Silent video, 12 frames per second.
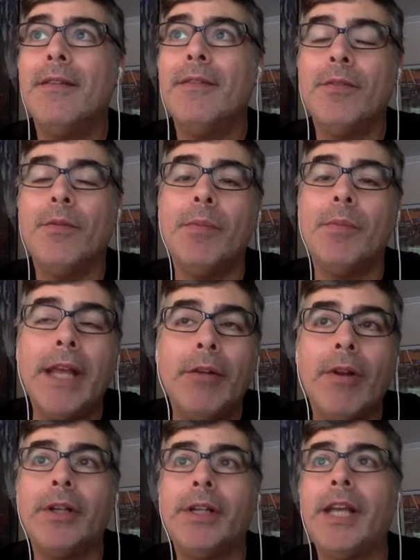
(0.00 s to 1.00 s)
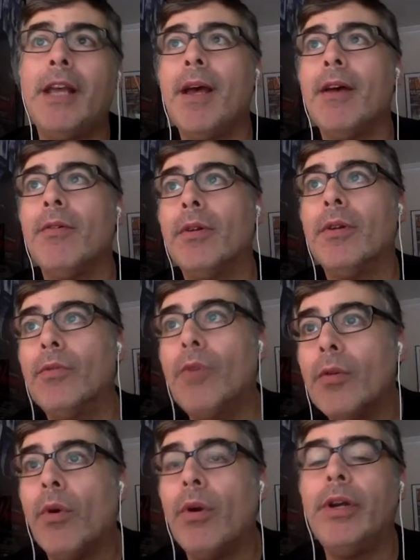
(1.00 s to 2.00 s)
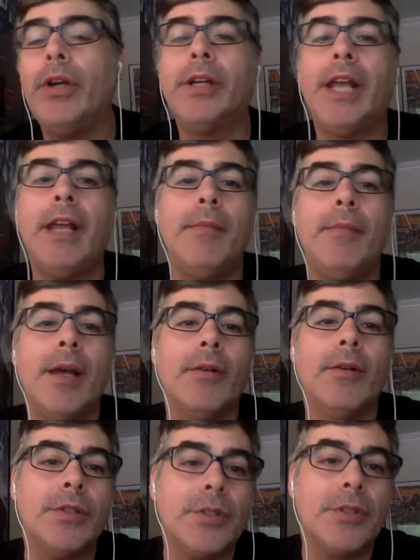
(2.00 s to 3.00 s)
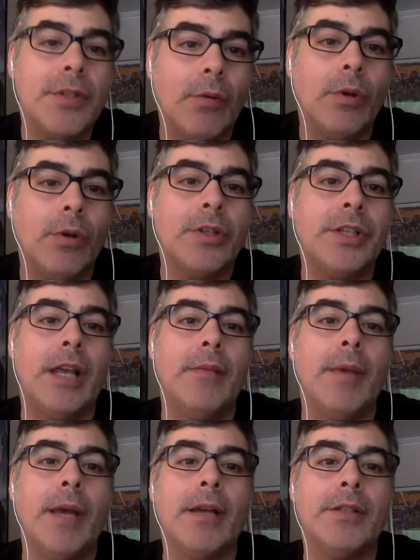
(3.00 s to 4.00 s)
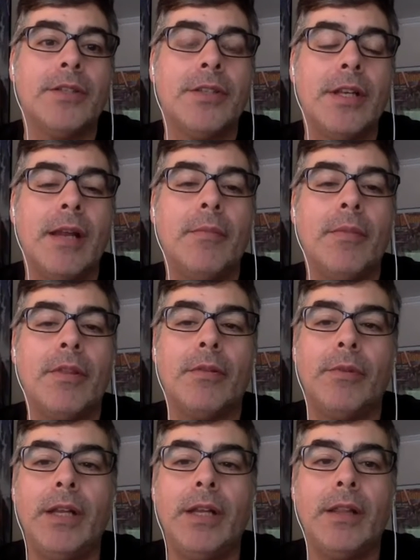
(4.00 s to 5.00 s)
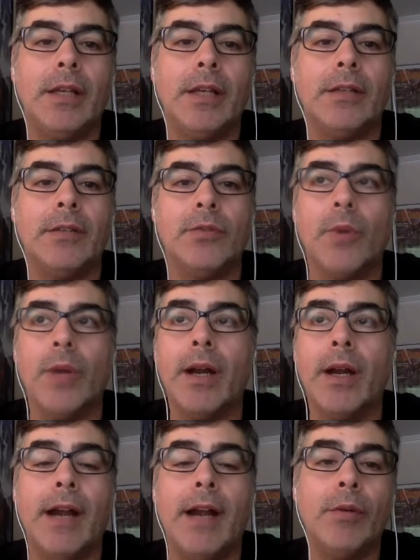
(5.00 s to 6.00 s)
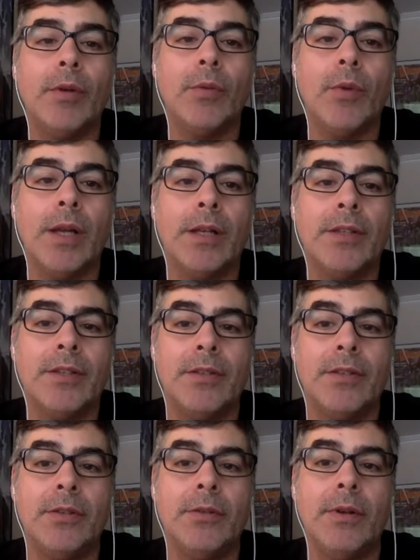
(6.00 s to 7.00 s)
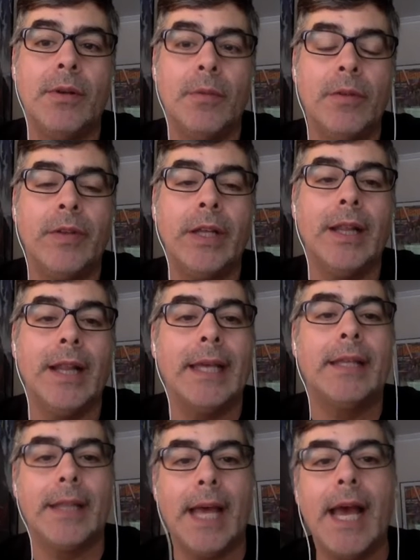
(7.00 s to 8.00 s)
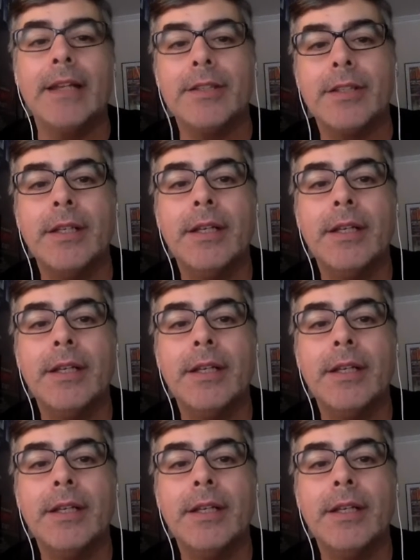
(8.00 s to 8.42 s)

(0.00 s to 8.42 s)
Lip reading: when Blade Runner came out, when Road Warrior came out, when Star Wars came out, just to name three things where everyone wanted to do a movie like that.